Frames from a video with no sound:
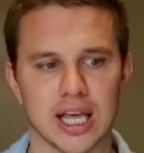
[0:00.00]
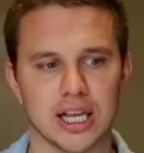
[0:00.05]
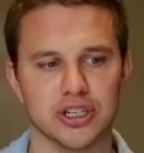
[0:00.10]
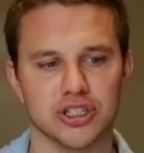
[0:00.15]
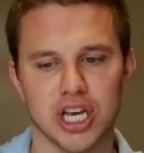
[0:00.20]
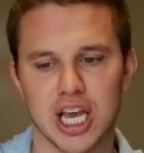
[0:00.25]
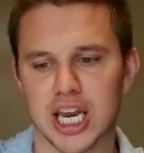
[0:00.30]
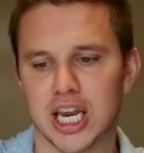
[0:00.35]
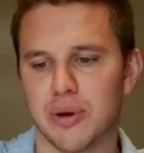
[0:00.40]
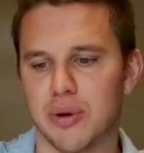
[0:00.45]

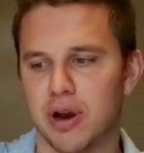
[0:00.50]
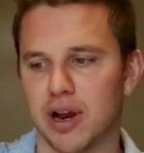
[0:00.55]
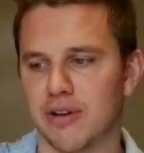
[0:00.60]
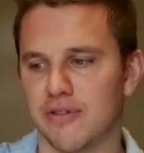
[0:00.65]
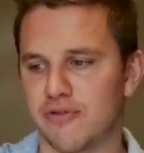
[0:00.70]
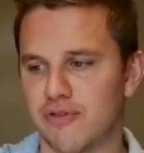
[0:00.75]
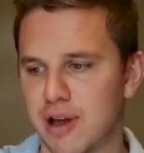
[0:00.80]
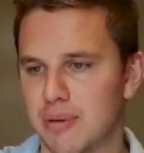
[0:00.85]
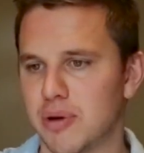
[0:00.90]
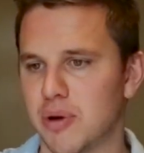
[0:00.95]
like
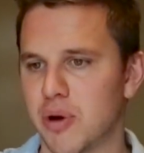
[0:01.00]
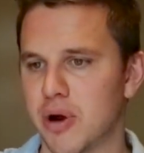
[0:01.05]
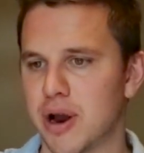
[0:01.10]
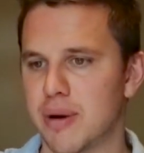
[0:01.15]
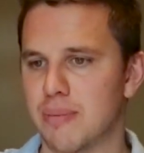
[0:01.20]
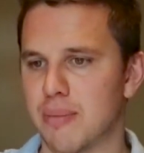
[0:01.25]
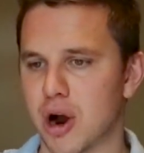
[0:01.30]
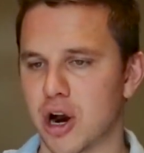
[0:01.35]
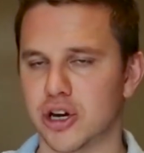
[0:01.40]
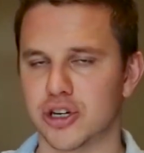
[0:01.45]
January,
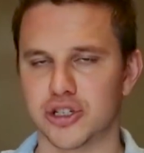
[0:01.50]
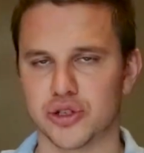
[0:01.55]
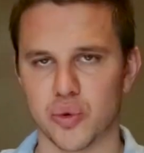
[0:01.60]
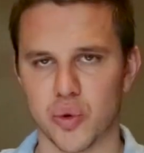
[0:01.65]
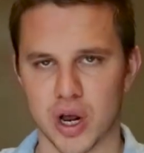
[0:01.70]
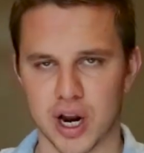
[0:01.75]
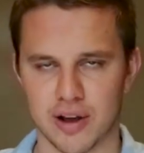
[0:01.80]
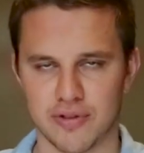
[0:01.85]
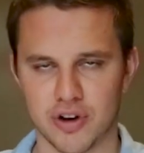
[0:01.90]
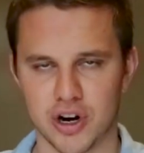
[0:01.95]
February, March,
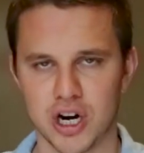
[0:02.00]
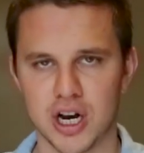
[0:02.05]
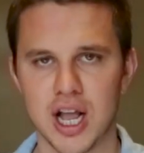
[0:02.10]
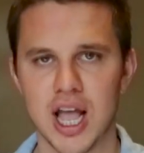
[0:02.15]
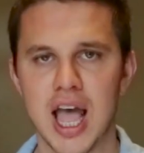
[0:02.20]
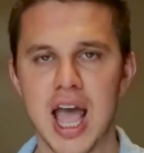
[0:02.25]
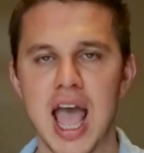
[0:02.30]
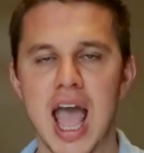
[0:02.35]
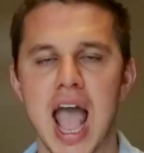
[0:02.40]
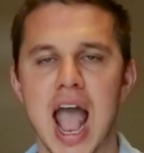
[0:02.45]
whatever.